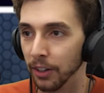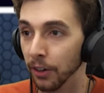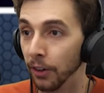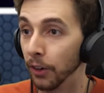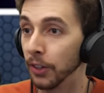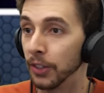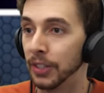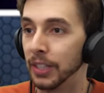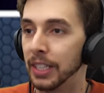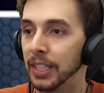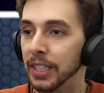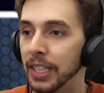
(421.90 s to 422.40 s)

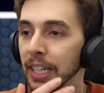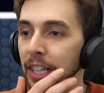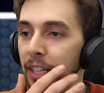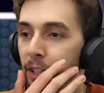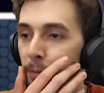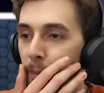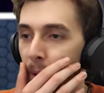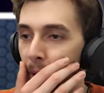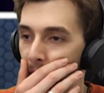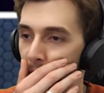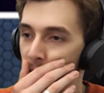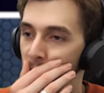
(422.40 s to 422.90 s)
Look at the
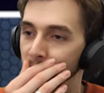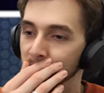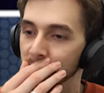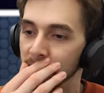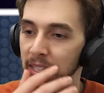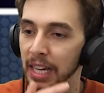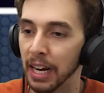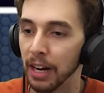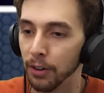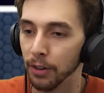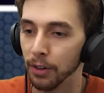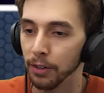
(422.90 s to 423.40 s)
teeth, man. It looks
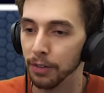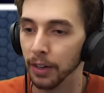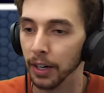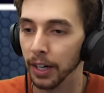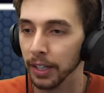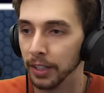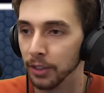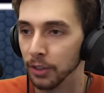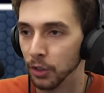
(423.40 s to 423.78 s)
terrifying.